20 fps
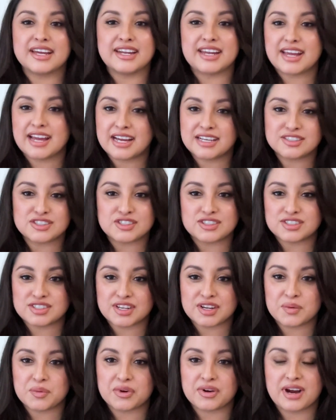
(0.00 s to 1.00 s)
any answers
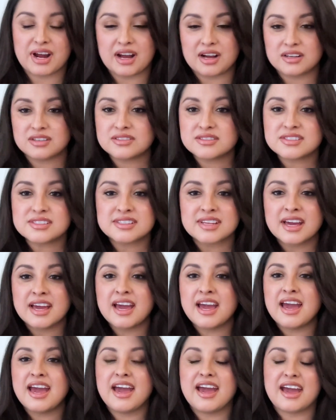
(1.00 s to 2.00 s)
anywhere else.
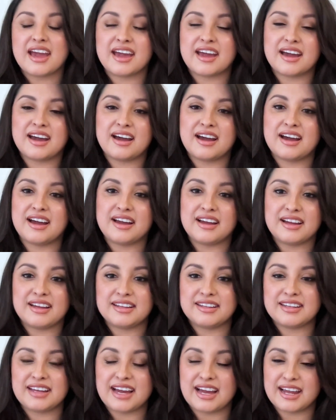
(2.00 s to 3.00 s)

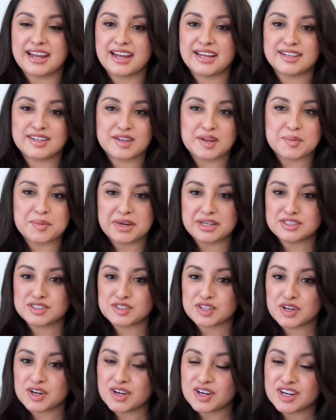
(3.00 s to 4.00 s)
And I ended up at
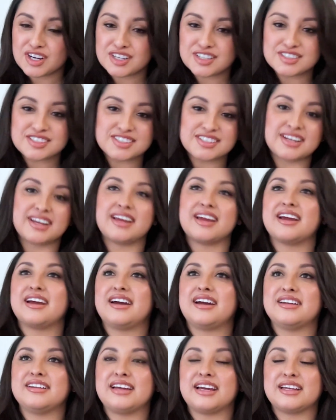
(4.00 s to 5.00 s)
church
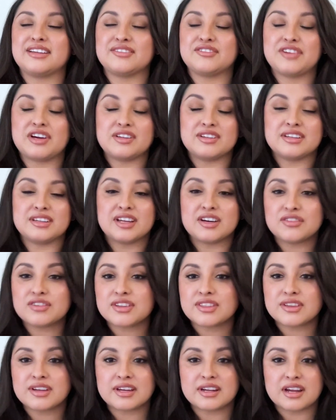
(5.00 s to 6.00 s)
and I fell in love
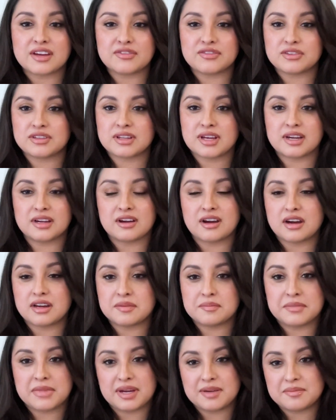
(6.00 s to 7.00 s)
with it. I feel like God
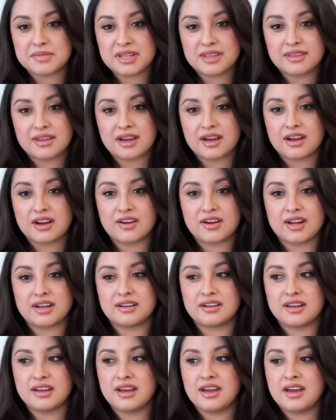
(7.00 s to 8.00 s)
met me there and
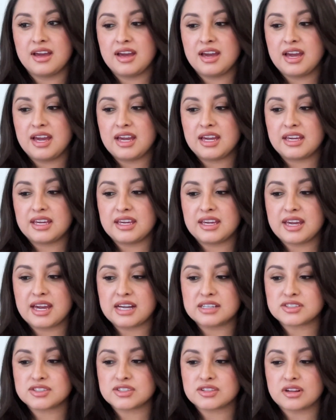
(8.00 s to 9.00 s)
he
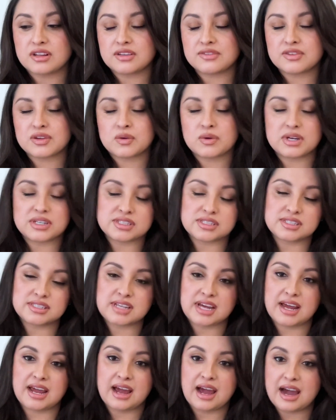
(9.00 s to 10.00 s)
answered all of the questions
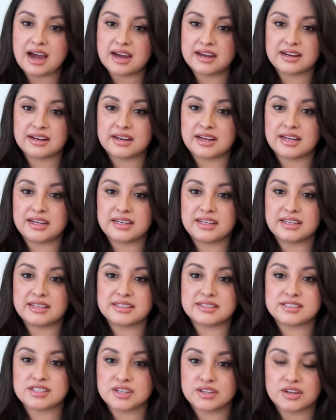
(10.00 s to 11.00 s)
I had and I
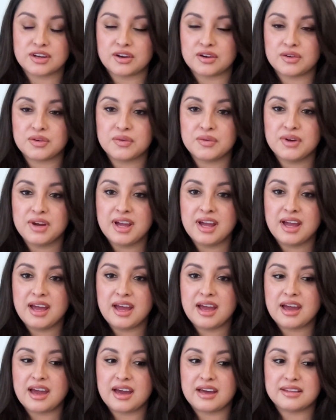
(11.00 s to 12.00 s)
needed to know.
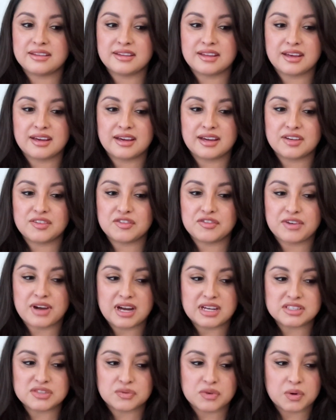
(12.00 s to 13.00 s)
And then
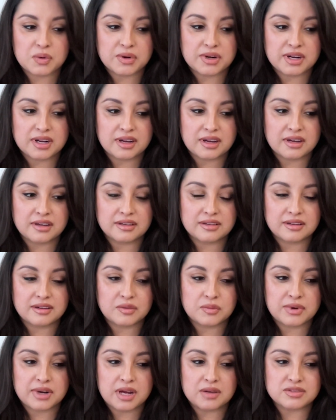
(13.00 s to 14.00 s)
fast forward to
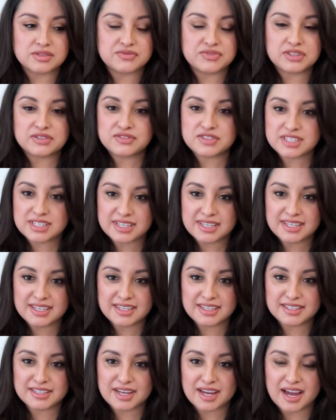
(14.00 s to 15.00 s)
when I was
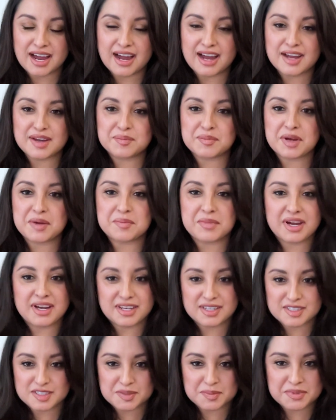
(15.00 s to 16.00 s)
15, I met my
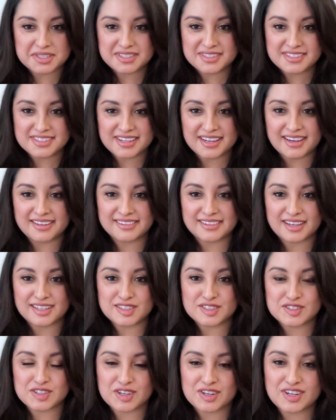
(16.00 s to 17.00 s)
husband at
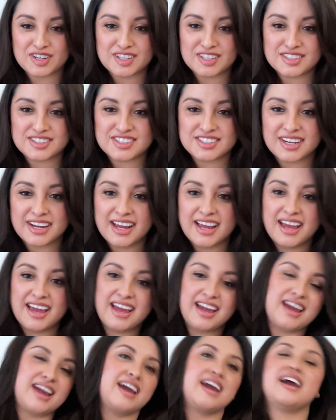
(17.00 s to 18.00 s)
that church.
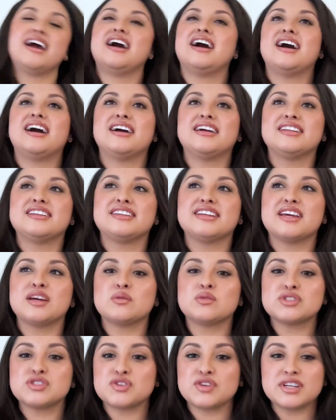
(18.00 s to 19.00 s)
And it
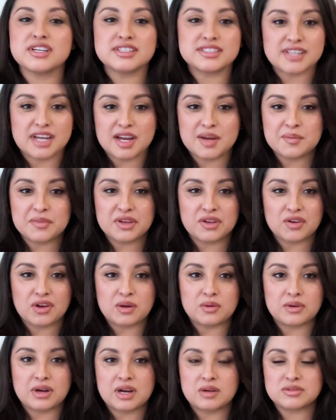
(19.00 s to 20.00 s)
was during a time, you
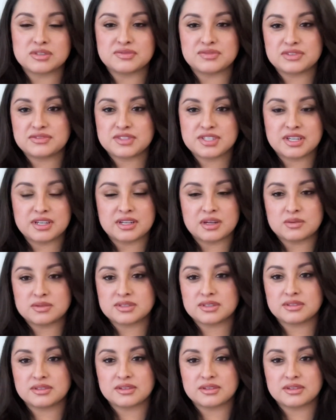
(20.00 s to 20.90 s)
know, I was 15, I wasn't